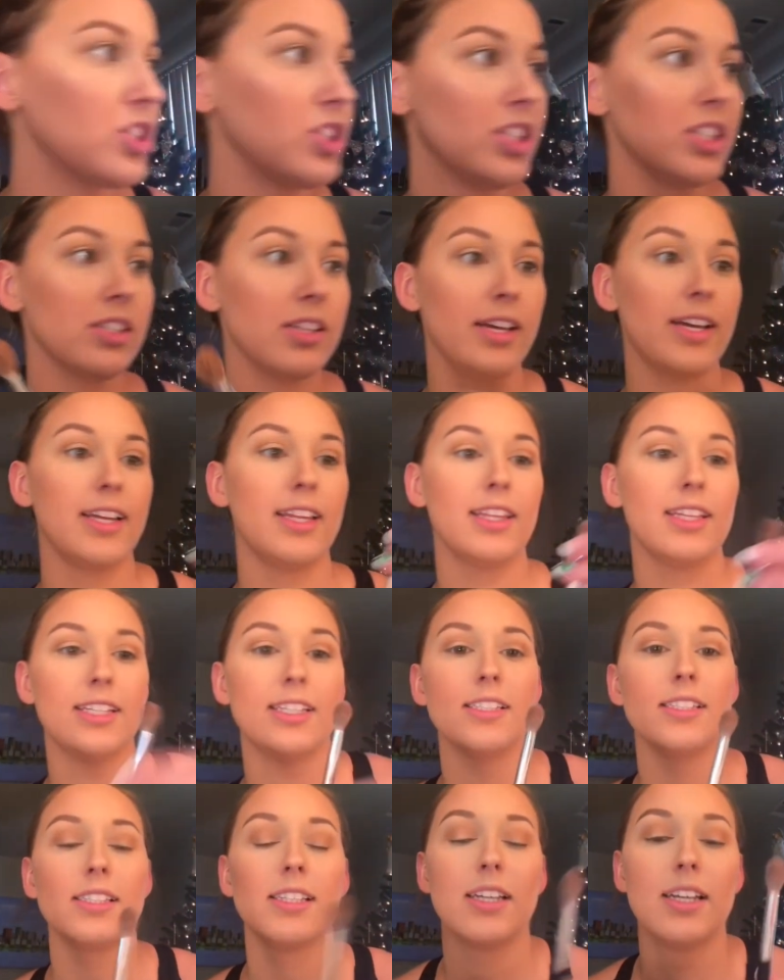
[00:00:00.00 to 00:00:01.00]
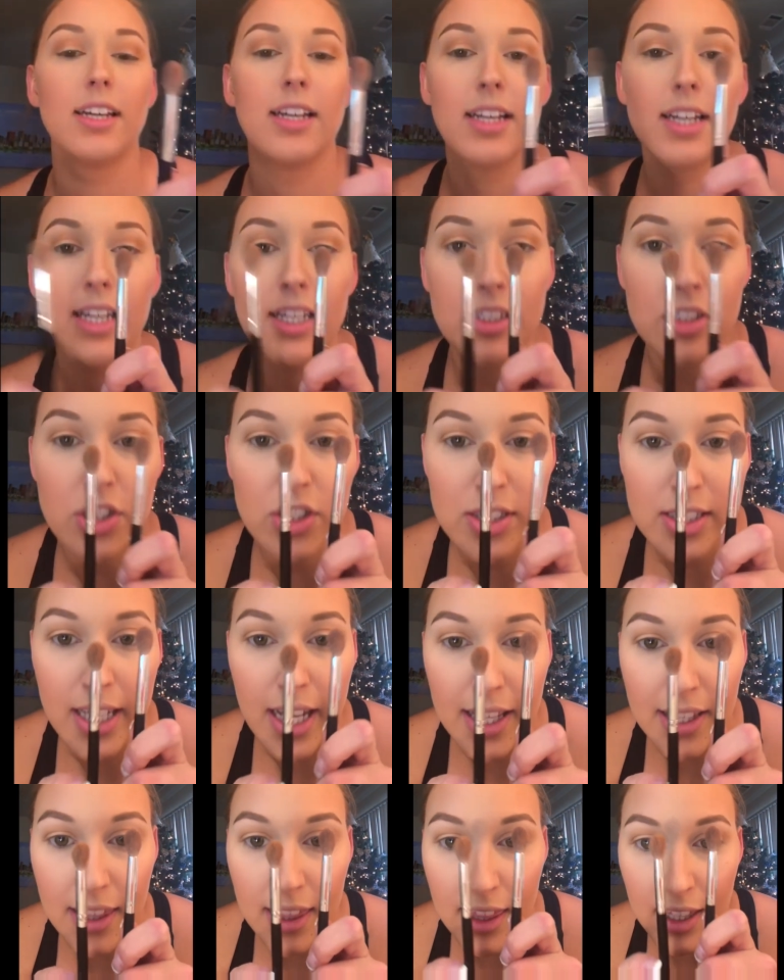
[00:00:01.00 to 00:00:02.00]
just like this. It's just
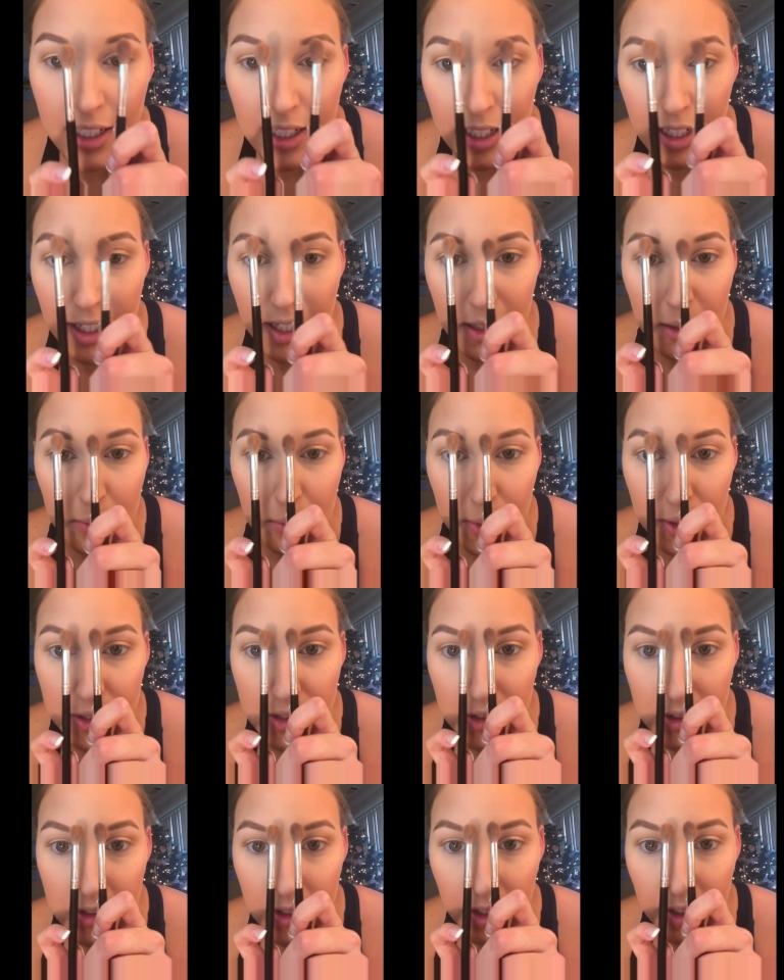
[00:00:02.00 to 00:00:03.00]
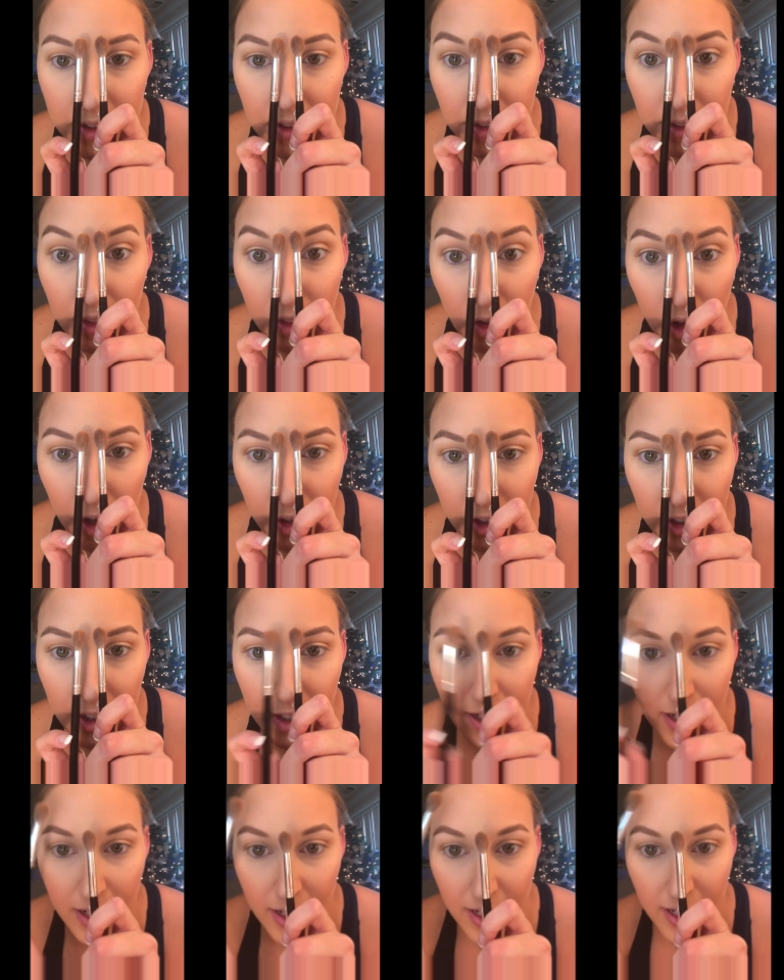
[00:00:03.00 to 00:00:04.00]
got the bristles are
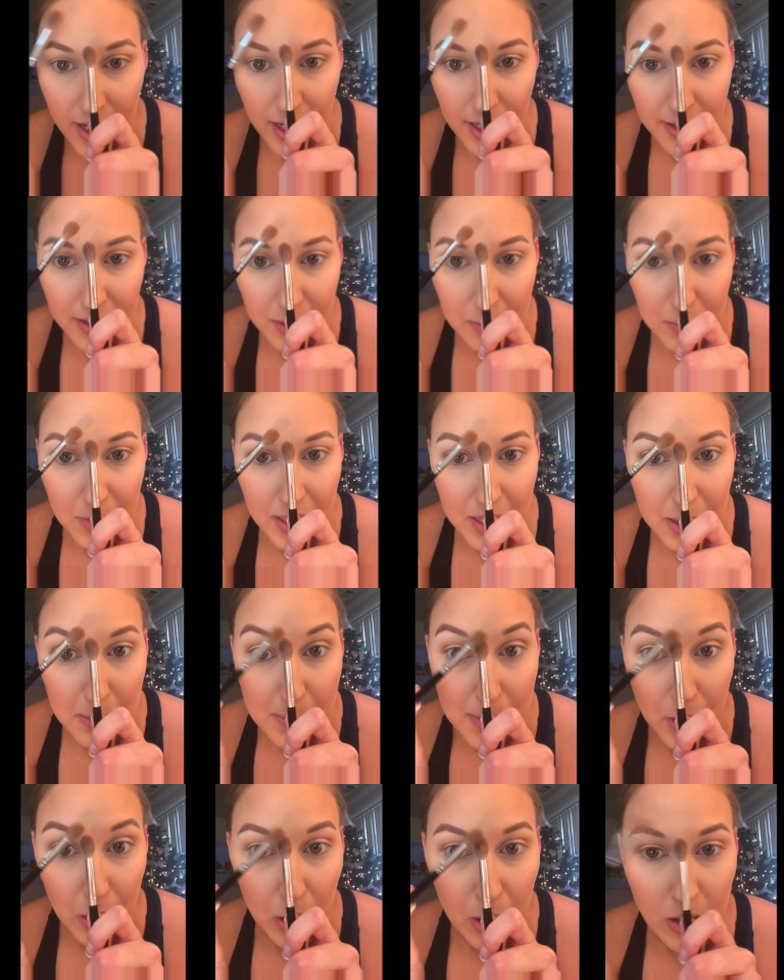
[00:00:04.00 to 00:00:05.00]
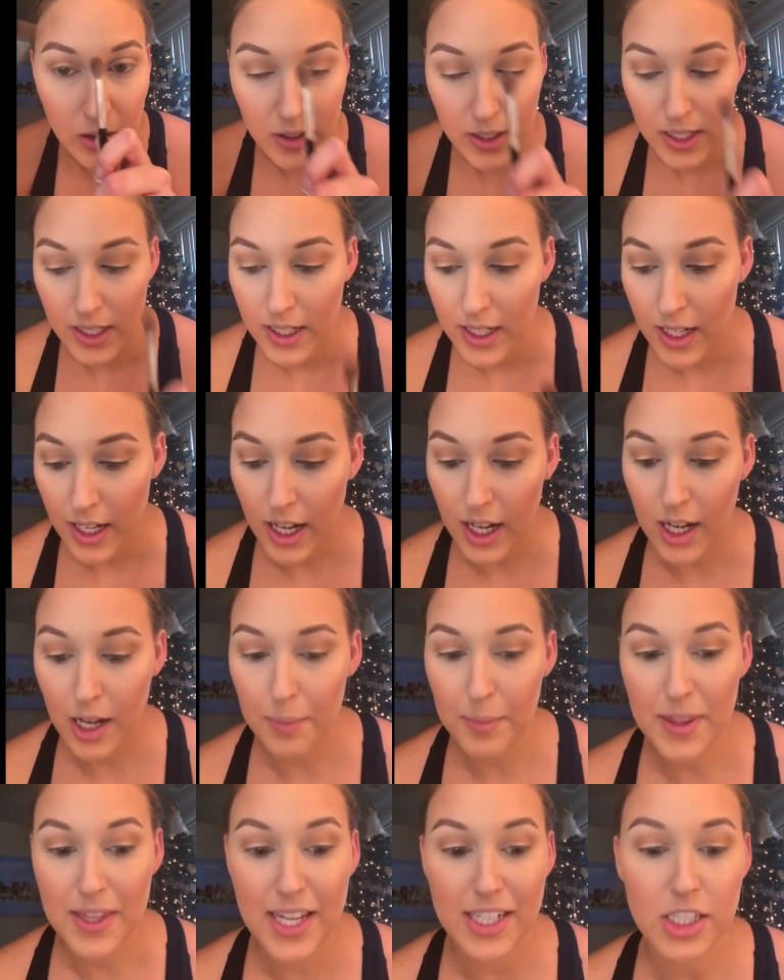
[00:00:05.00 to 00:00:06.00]
longer on in the middle,
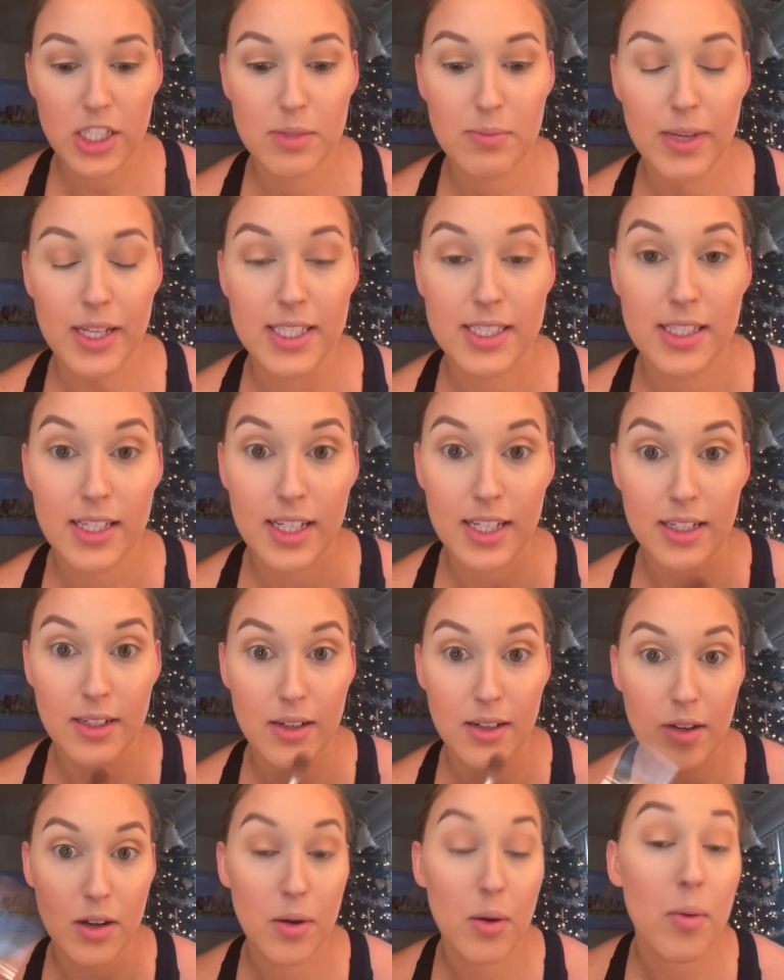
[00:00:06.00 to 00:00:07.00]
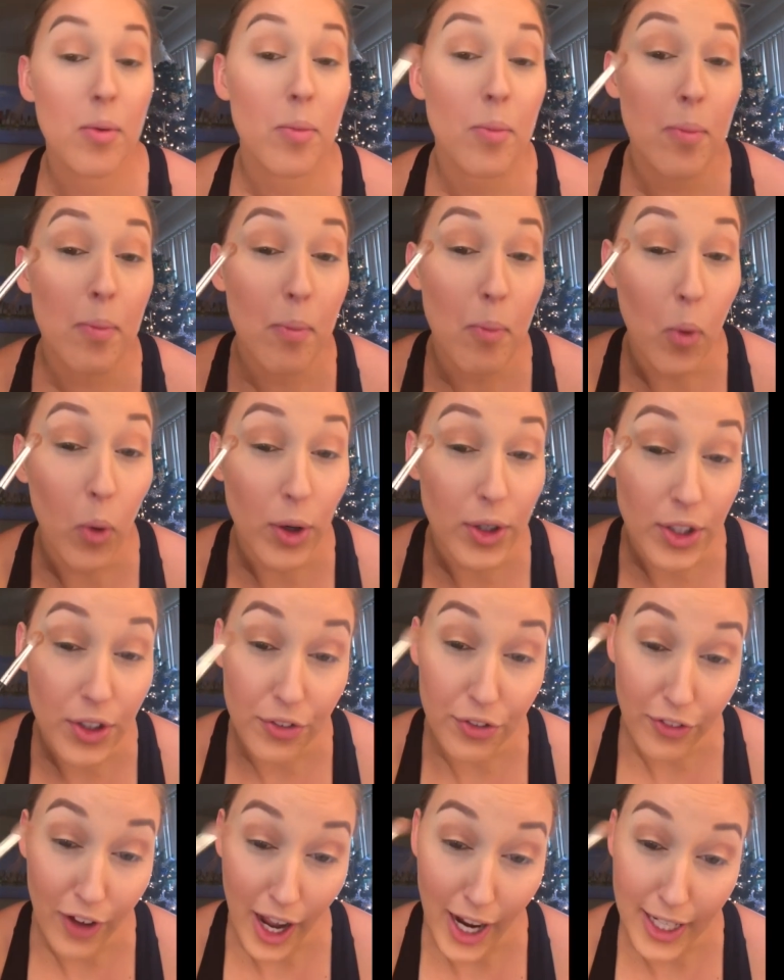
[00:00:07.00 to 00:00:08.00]
and that just makes it more
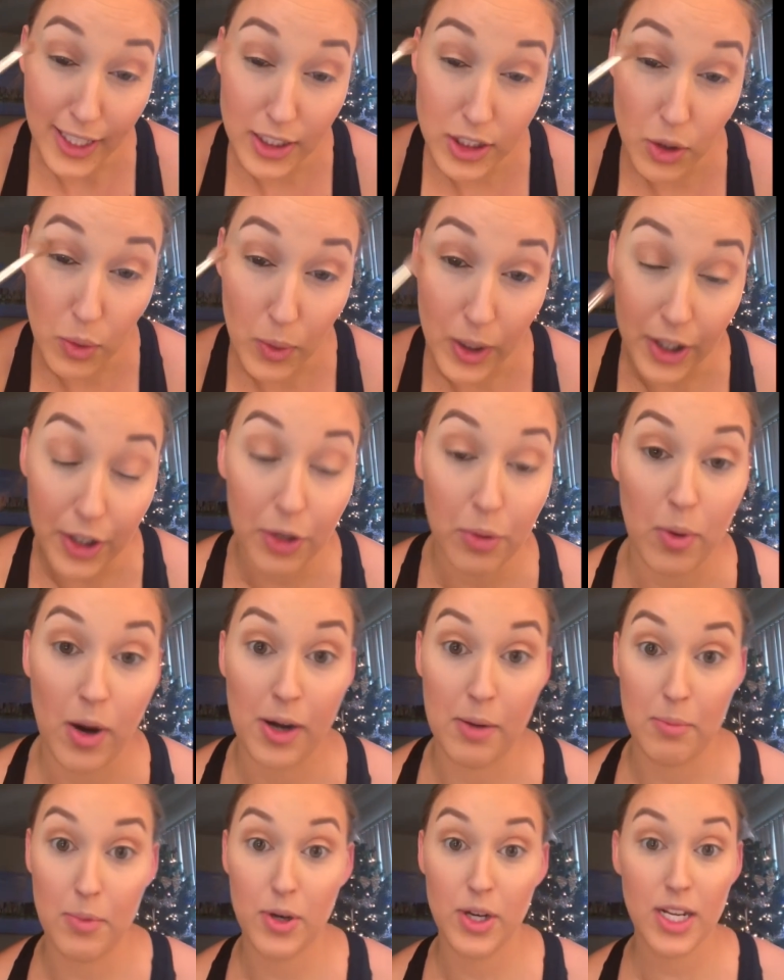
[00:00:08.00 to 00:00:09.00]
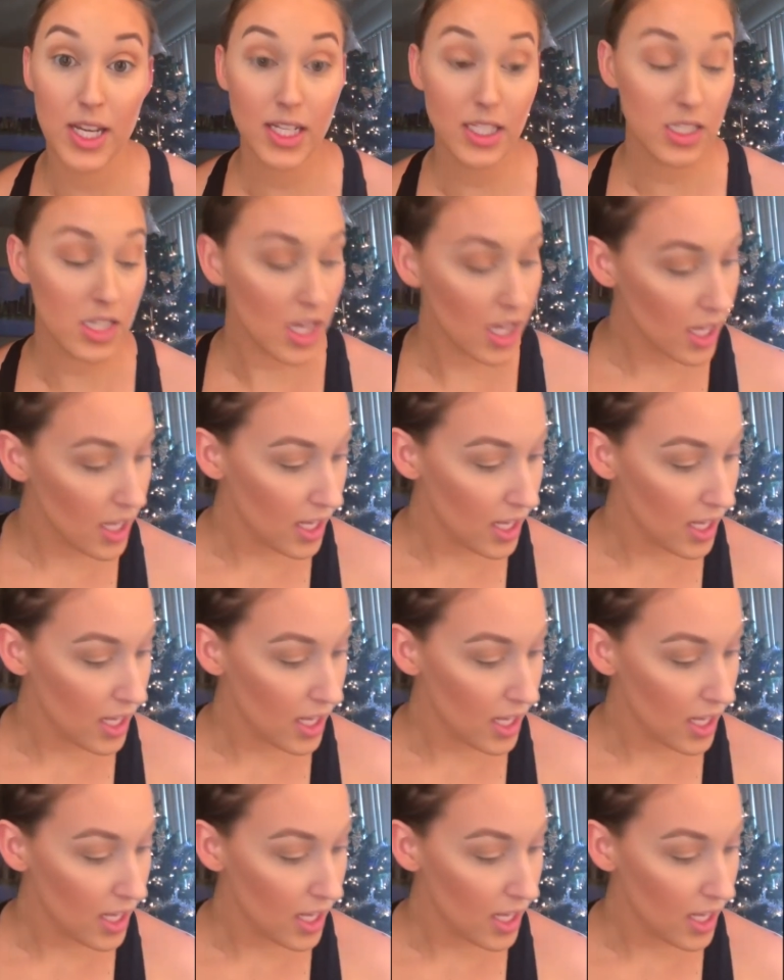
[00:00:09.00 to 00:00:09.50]
defined to where you want to put it.